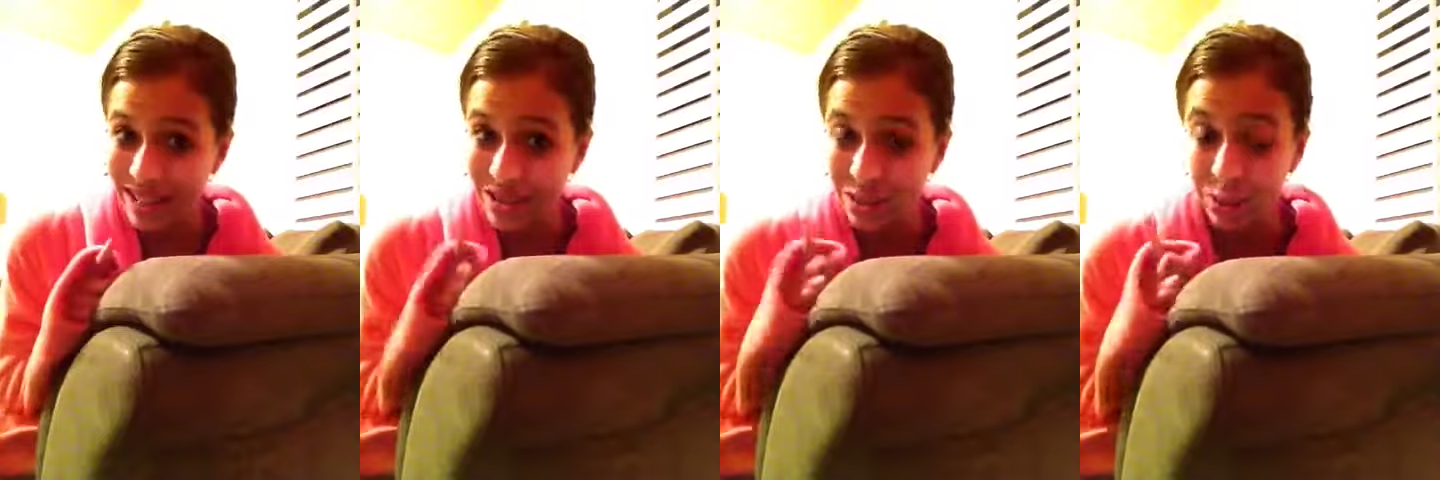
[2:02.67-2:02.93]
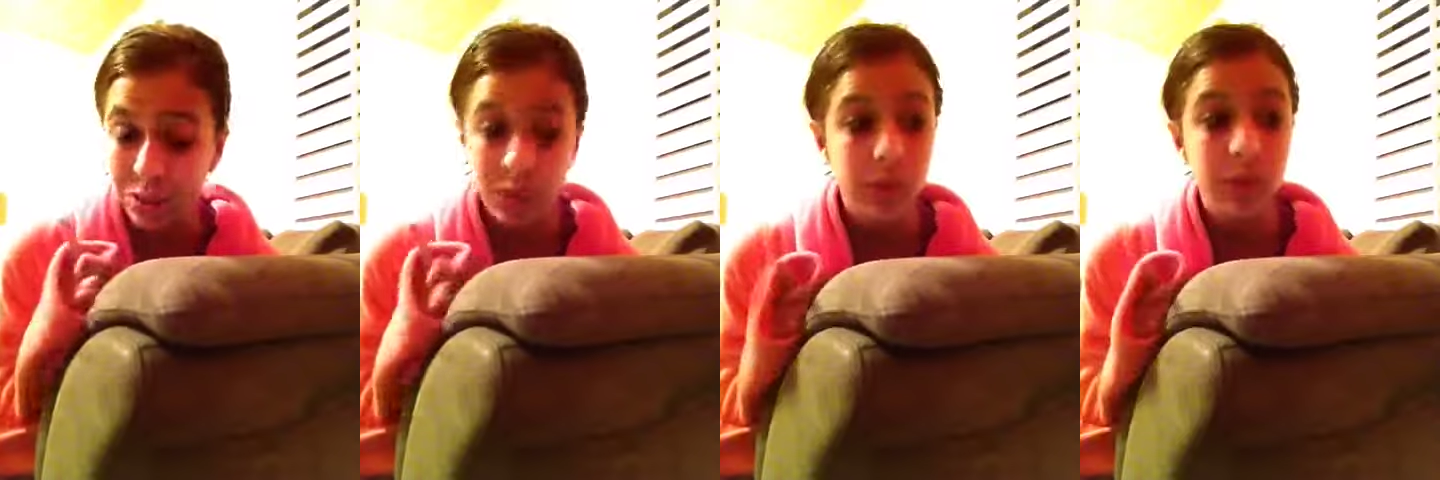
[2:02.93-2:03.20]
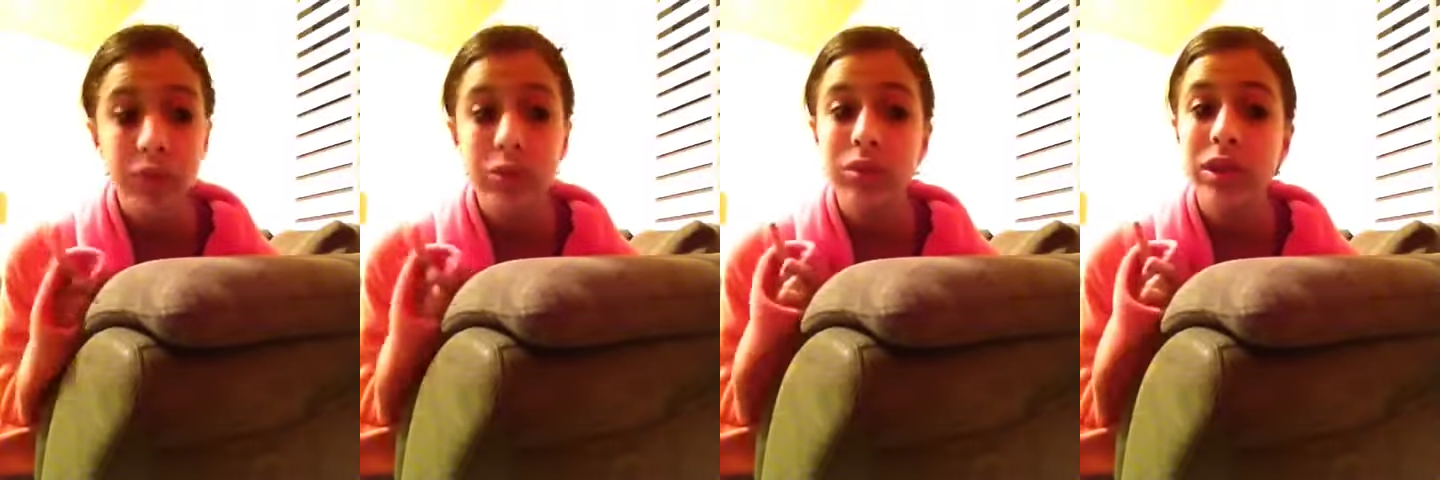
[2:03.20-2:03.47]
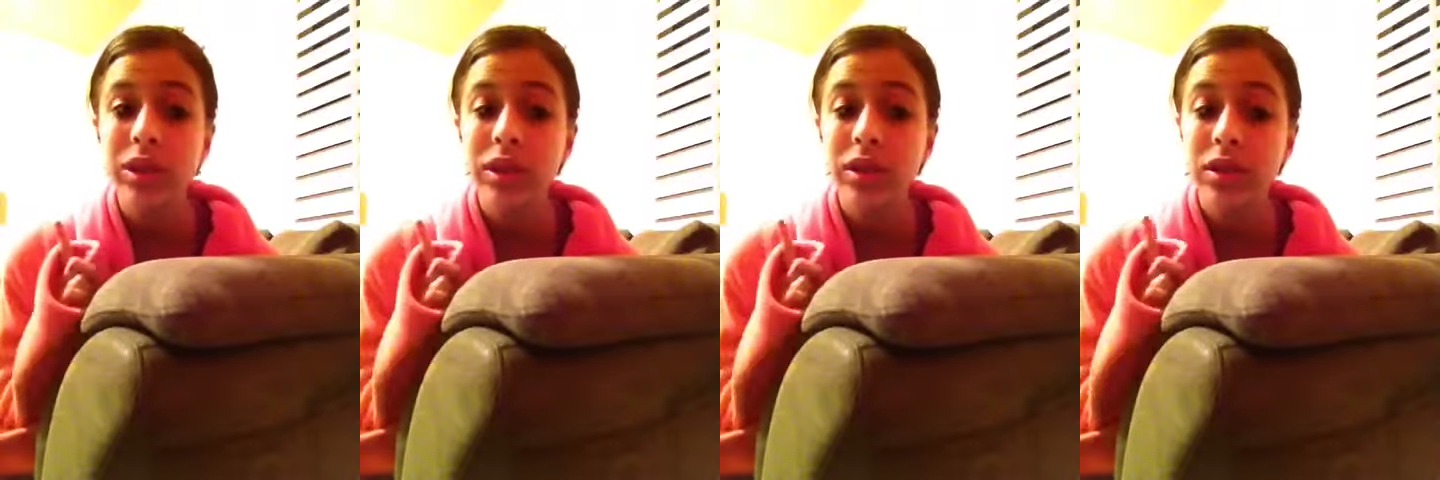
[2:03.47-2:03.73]
so
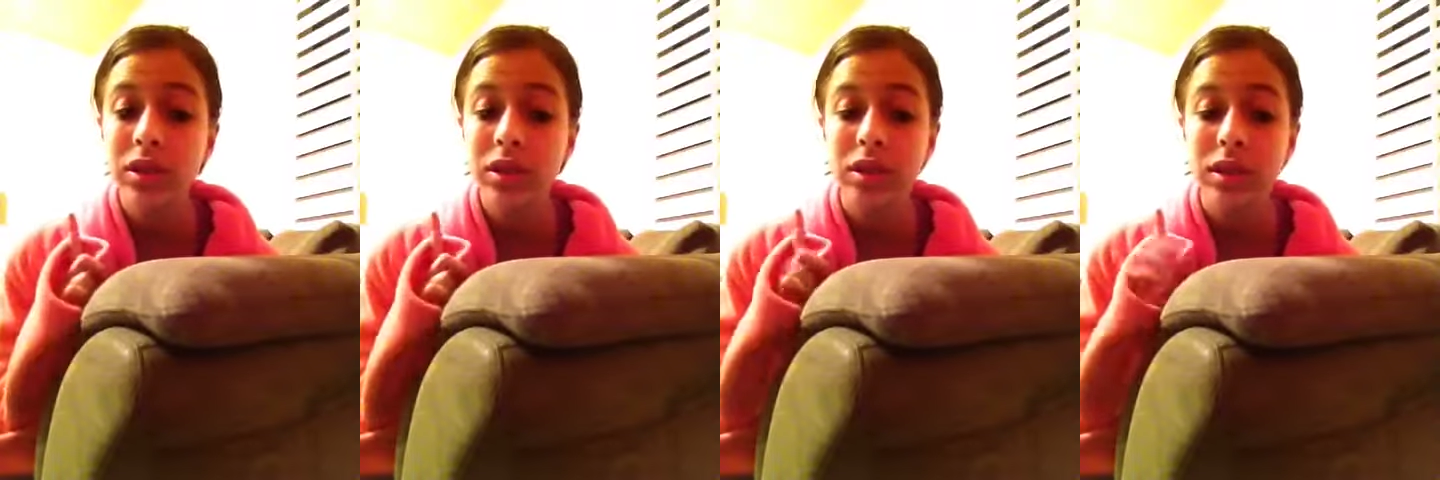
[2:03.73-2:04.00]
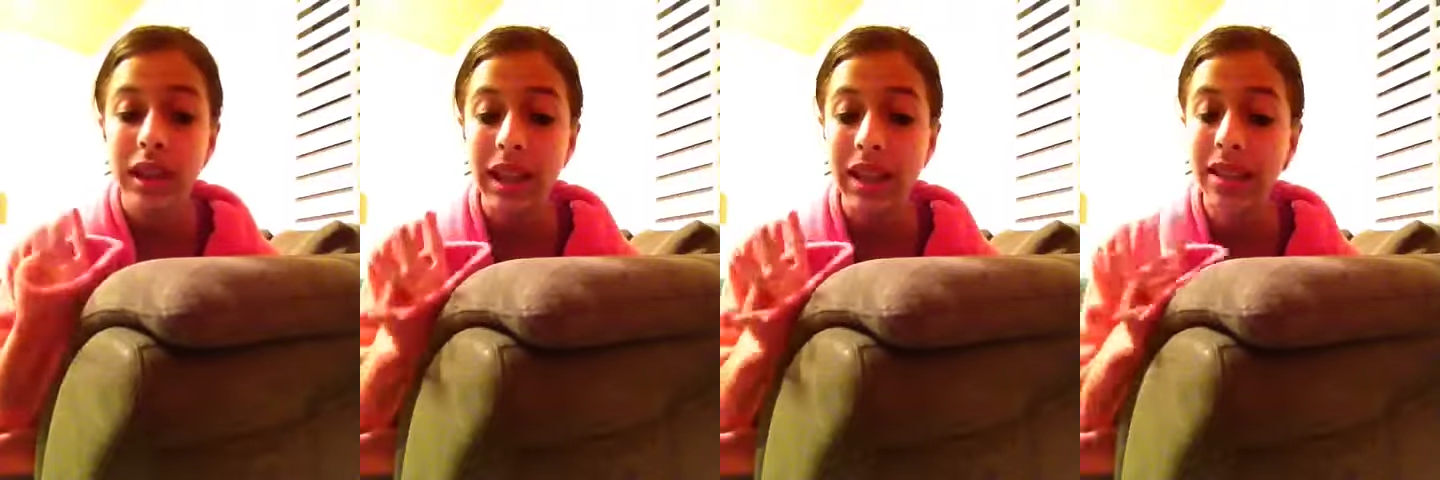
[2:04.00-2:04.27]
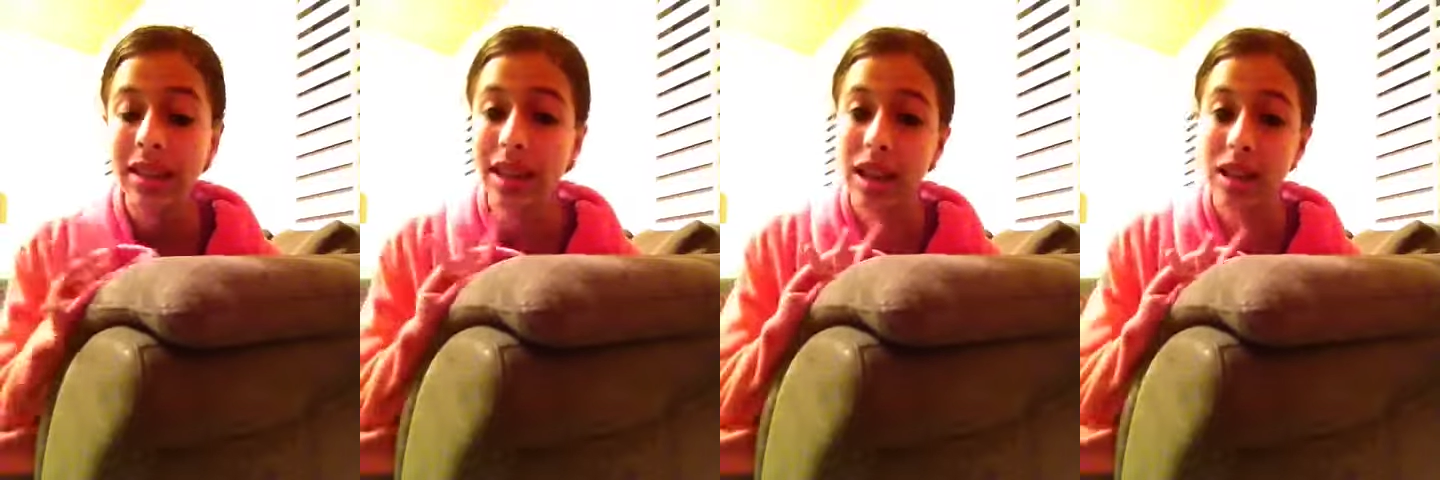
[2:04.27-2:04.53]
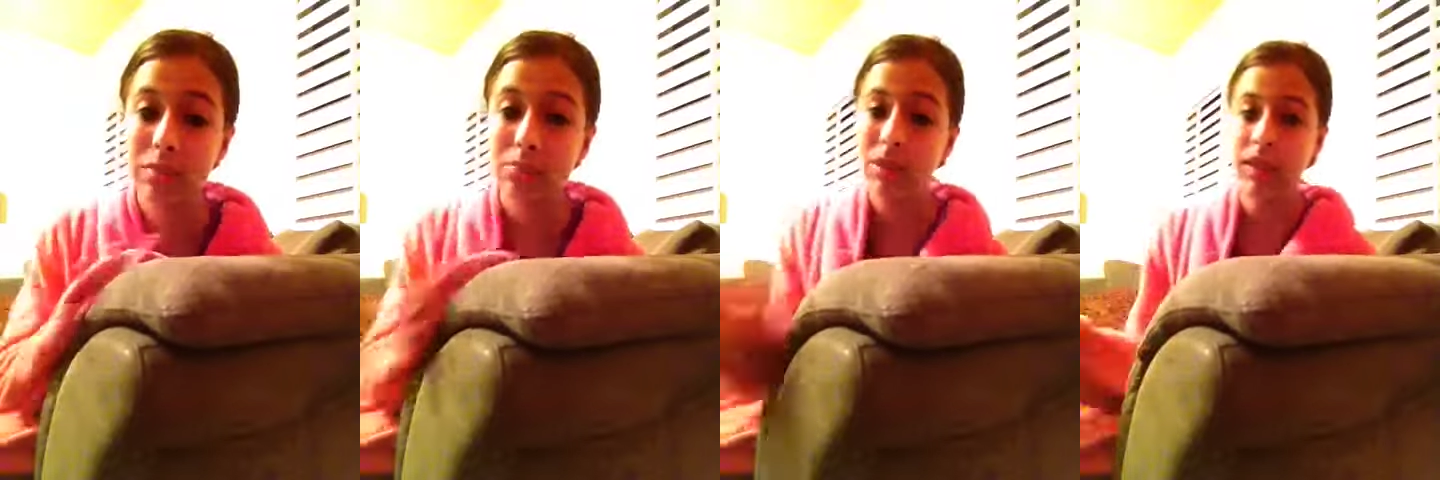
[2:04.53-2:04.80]
don't think that
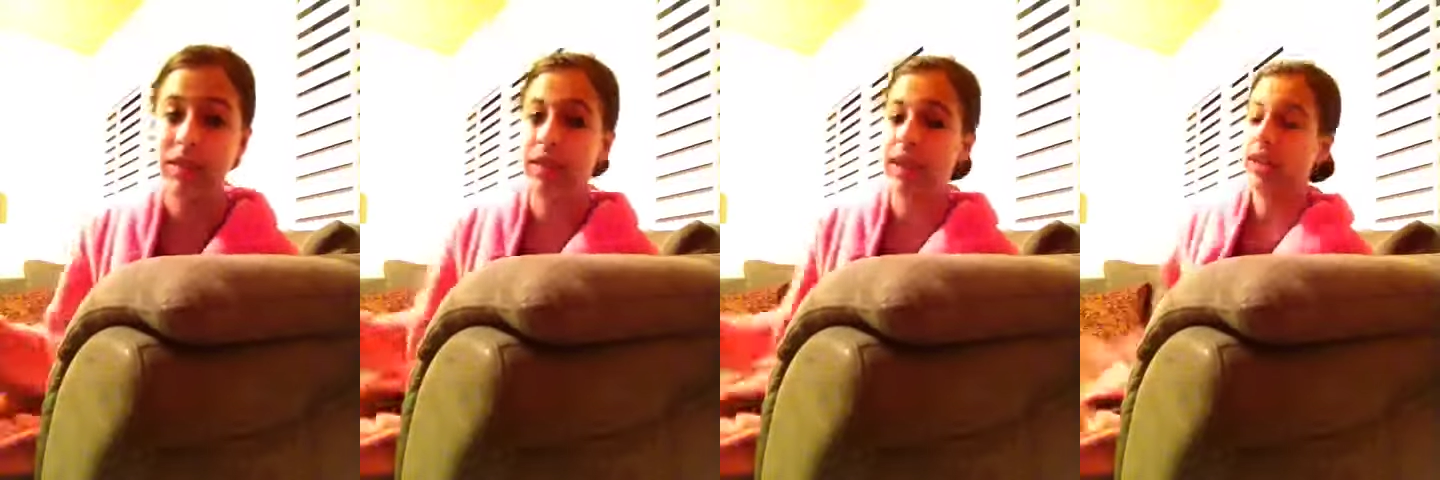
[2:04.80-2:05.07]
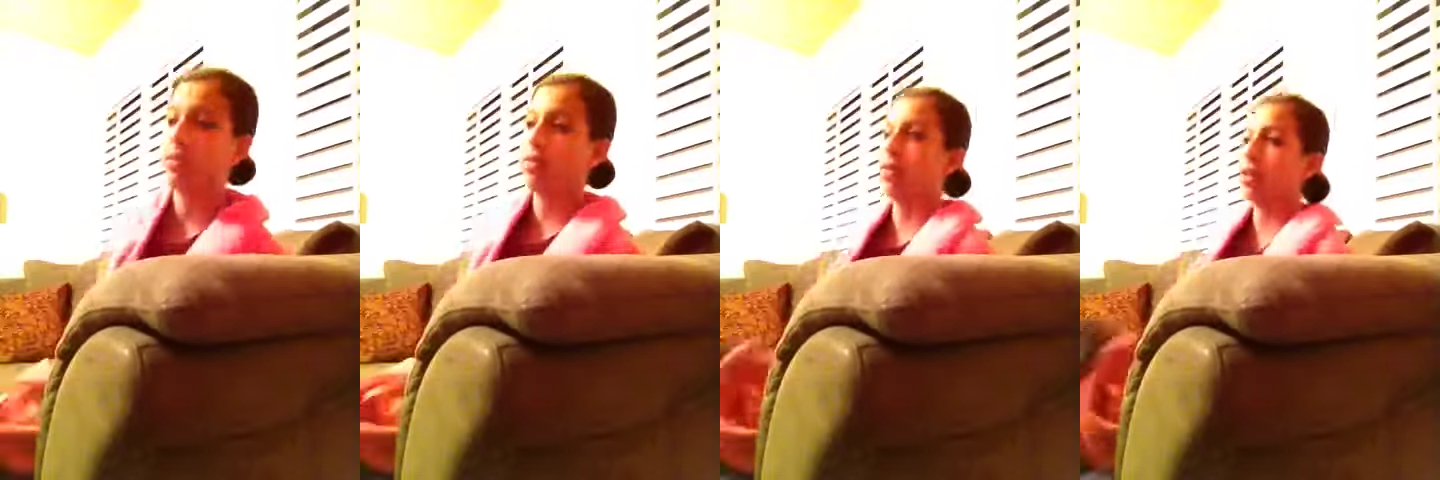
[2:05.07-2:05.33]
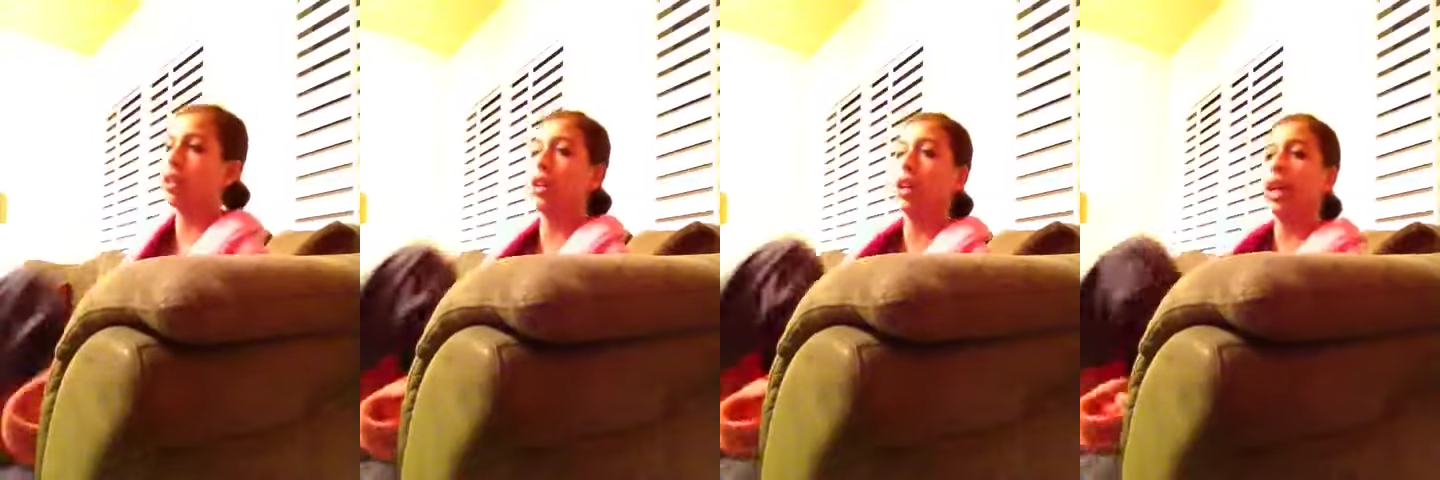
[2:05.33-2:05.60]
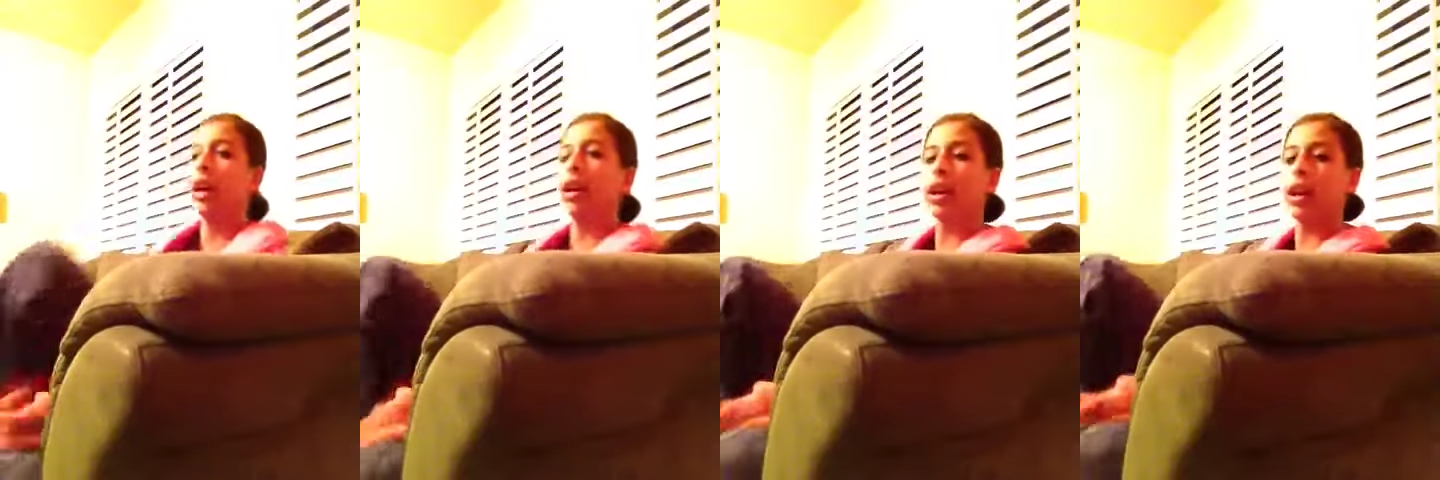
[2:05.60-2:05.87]
I'm leaving for
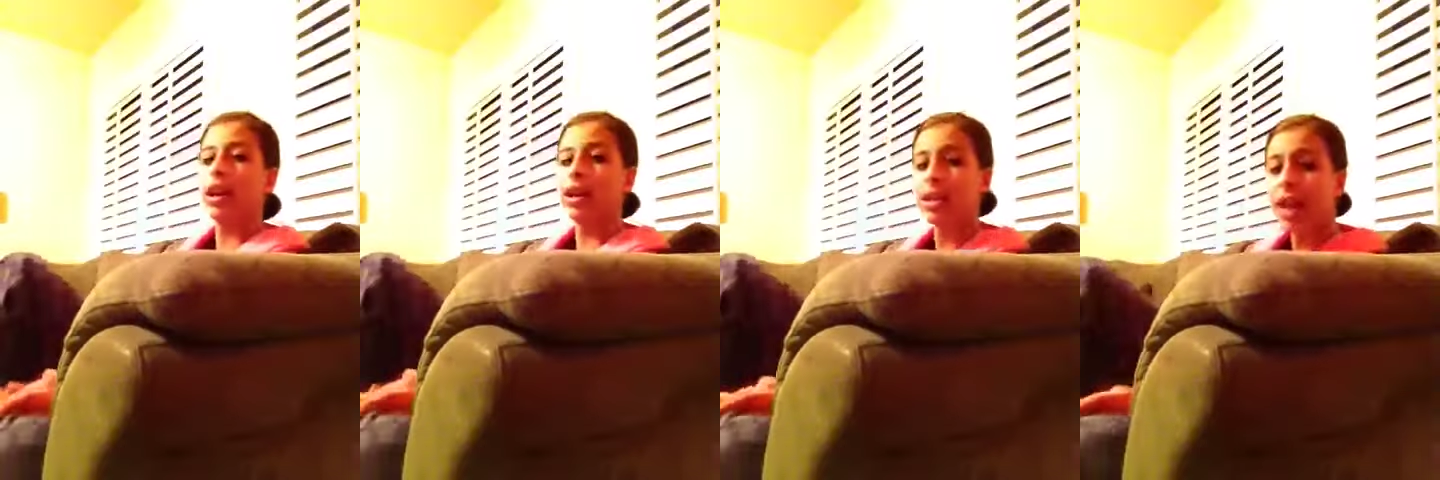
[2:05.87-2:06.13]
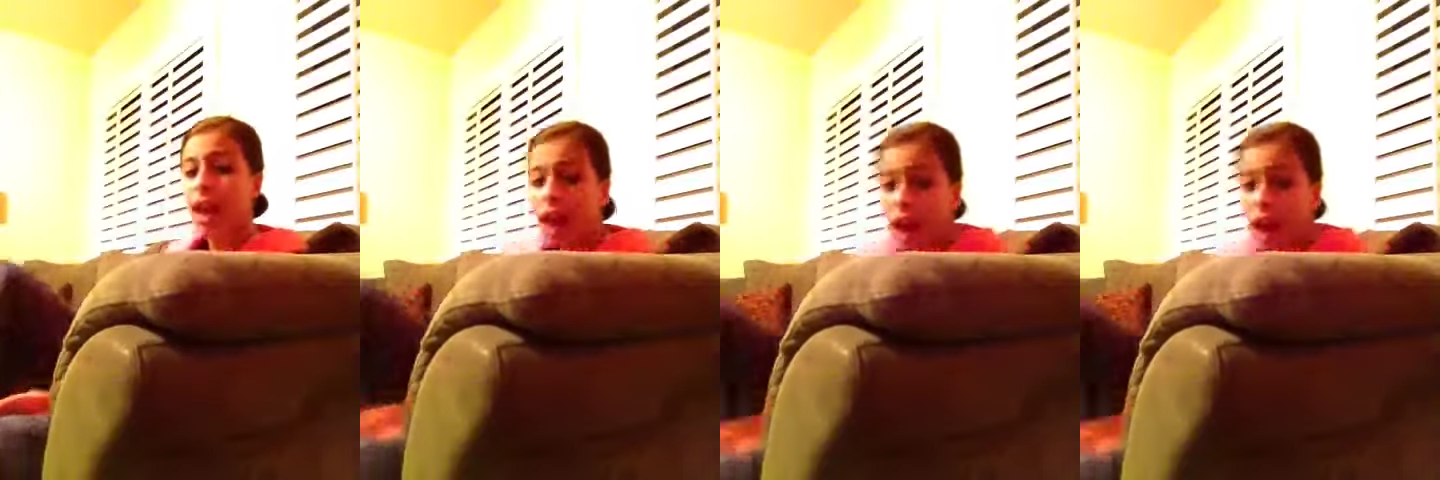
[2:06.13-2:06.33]
good, because